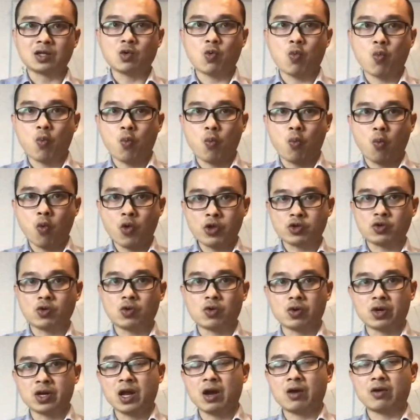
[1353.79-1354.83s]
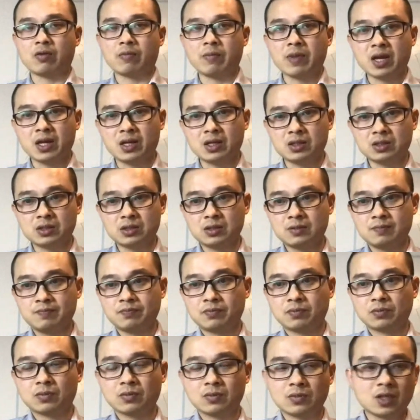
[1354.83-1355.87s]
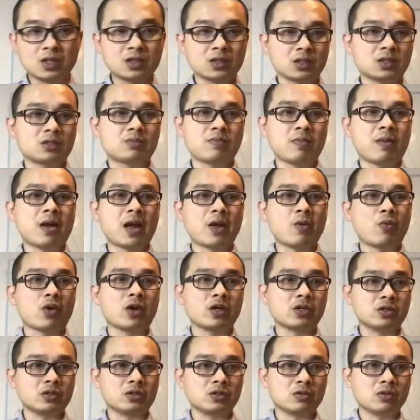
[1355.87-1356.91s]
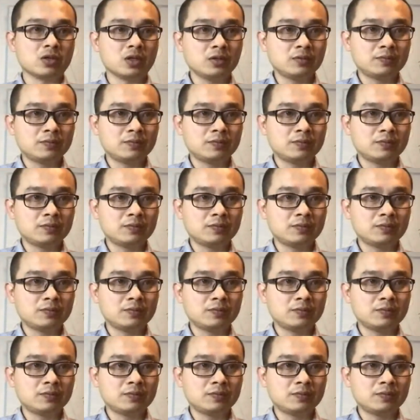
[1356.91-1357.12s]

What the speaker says: which organ out of balance. This is my way to do it.